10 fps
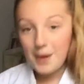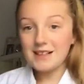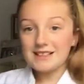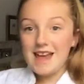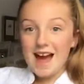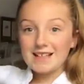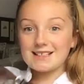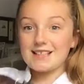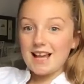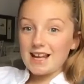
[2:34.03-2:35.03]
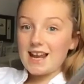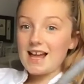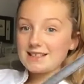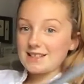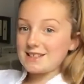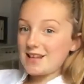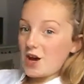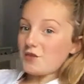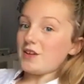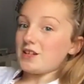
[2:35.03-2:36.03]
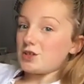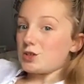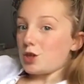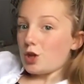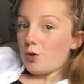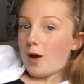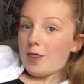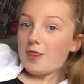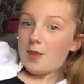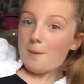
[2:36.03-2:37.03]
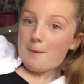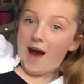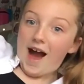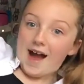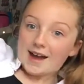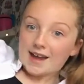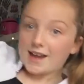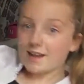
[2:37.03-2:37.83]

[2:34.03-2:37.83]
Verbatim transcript: But yes, let's delve into the bag.